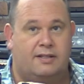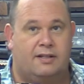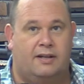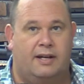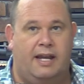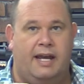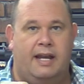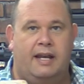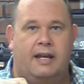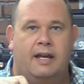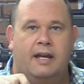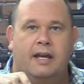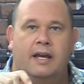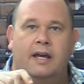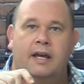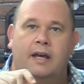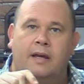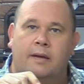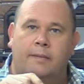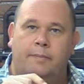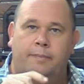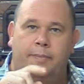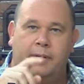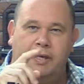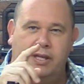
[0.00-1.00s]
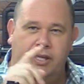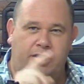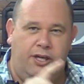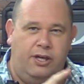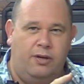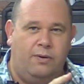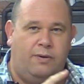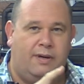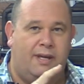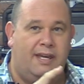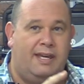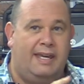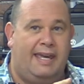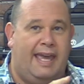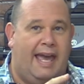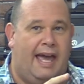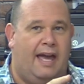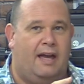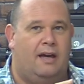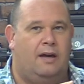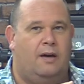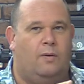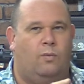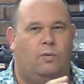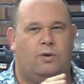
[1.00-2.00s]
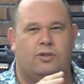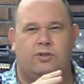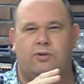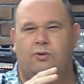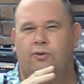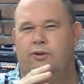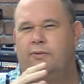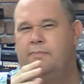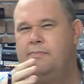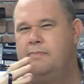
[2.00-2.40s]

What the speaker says: on it, but you can get what's called a